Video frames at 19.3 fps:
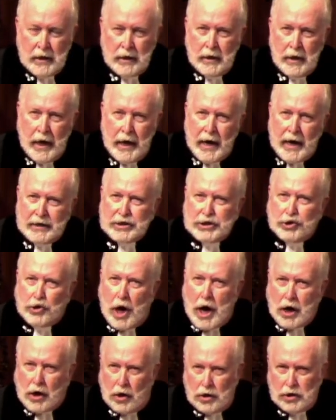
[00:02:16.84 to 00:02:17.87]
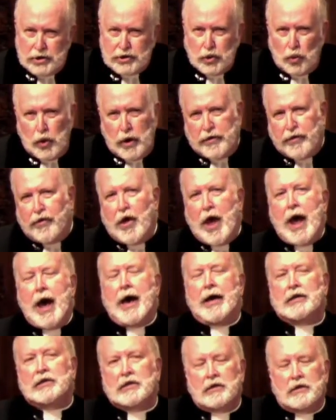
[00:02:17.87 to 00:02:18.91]
And I struggled with
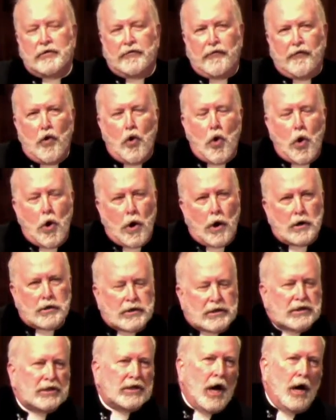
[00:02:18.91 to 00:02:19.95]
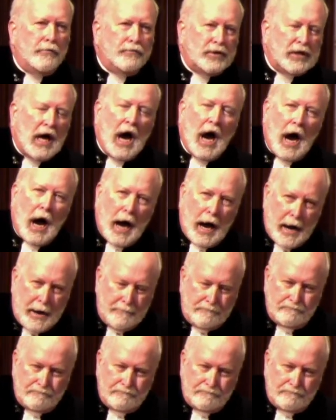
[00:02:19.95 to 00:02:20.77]
that for some time.